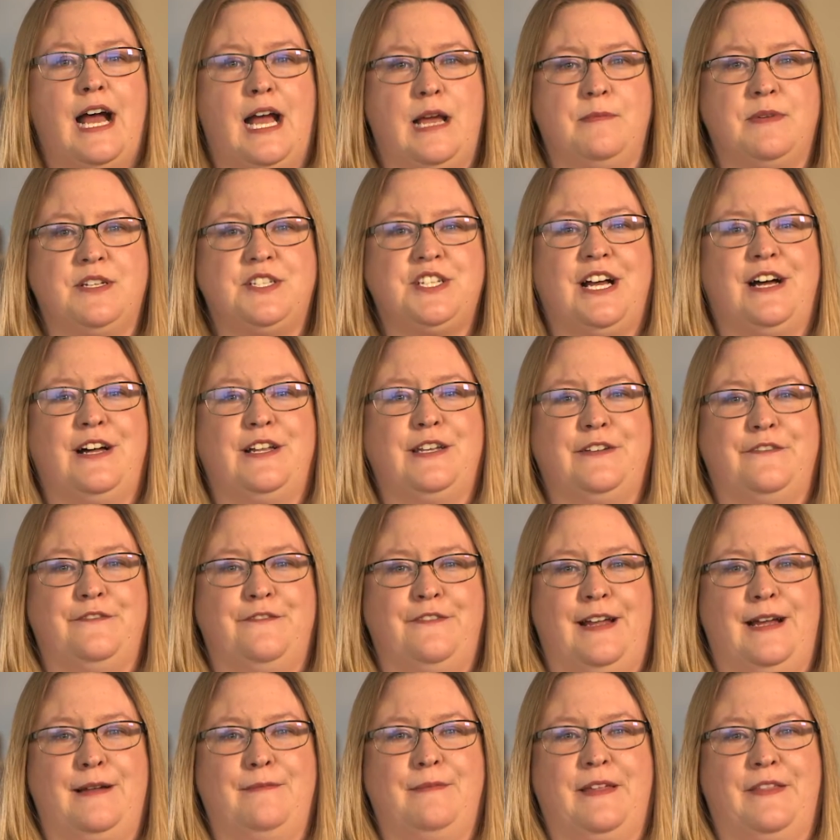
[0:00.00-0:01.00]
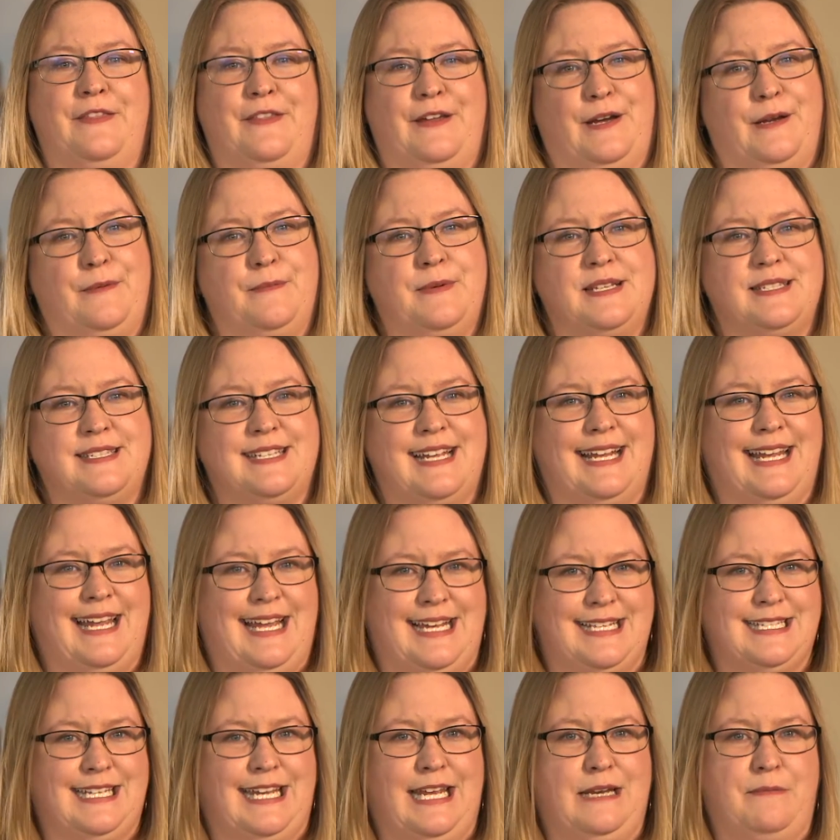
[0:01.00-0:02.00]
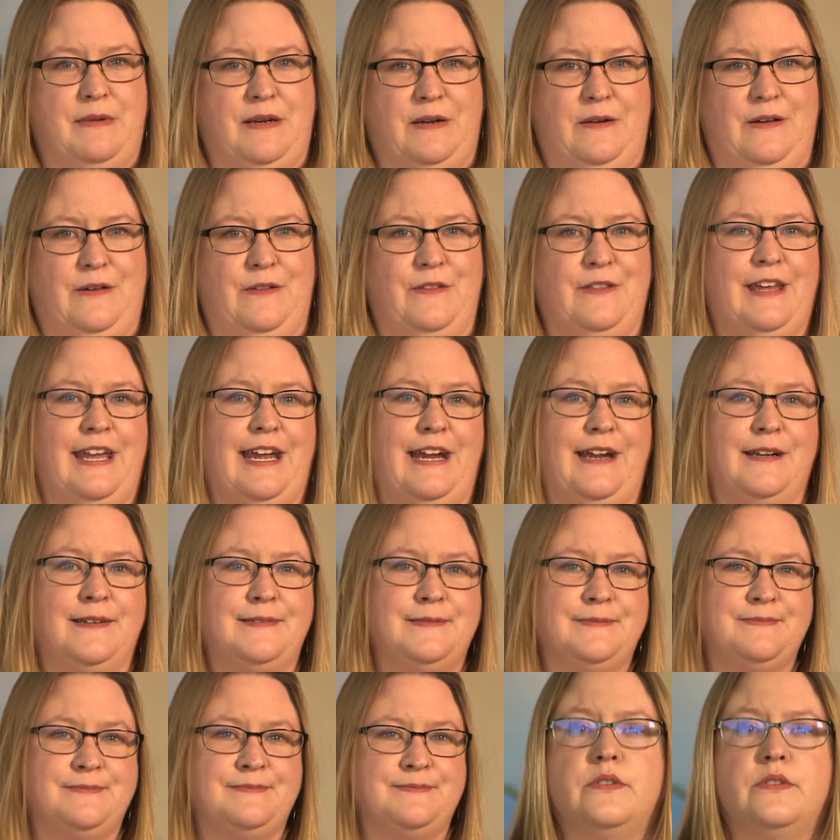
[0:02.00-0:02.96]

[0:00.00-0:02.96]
I'm a child and family therapist at Cascade Mental Health Care.